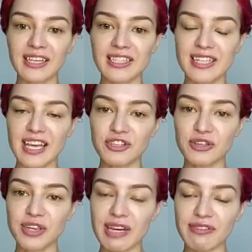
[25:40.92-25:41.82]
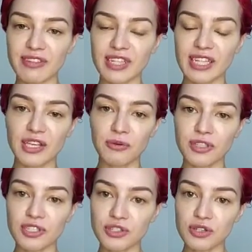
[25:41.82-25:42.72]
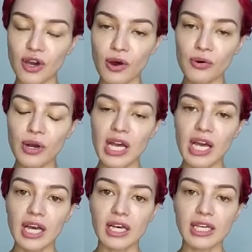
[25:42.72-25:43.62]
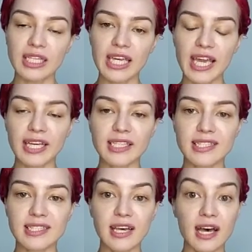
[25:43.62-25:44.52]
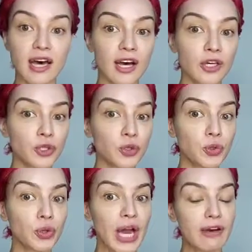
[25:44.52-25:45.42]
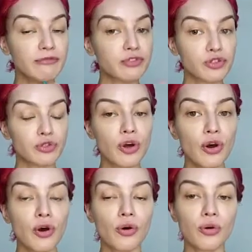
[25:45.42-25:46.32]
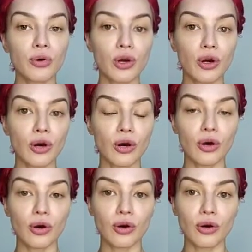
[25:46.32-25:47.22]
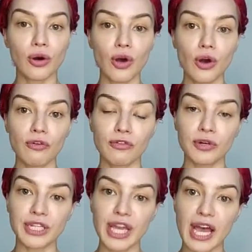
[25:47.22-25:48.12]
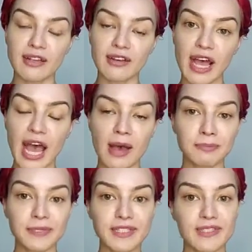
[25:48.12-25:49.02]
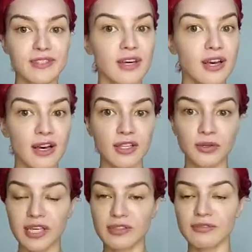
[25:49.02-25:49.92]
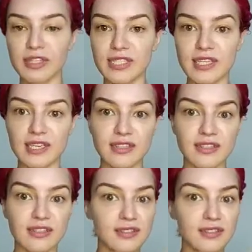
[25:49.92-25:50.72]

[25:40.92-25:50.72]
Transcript: said to you everything that you wanted to know. In case you have to go for the other apps, you can visit